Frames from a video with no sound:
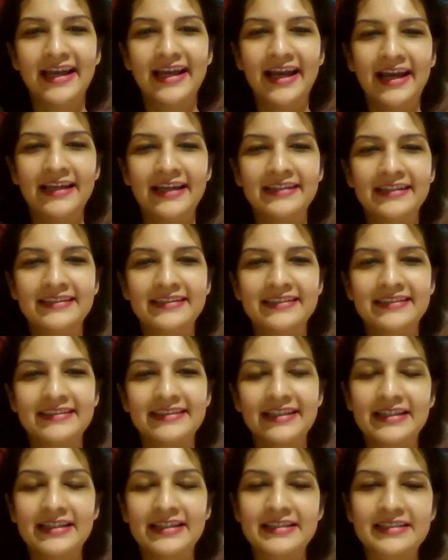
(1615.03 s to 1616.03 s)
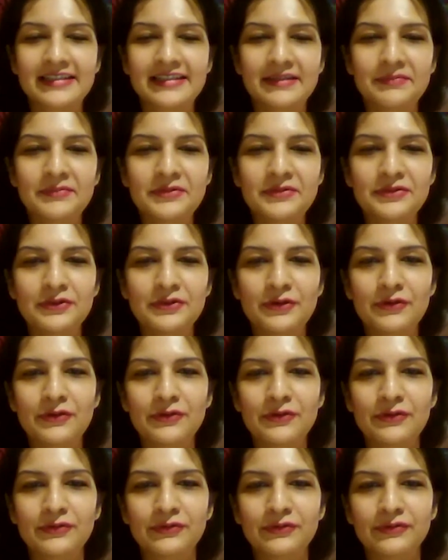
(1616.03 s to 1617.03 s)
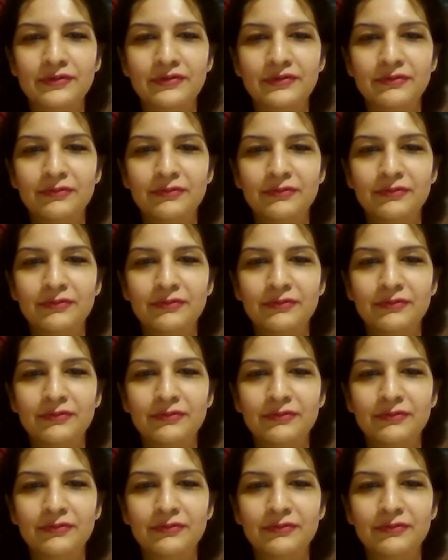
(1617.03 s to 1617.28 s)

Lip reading: And I'll ask them, so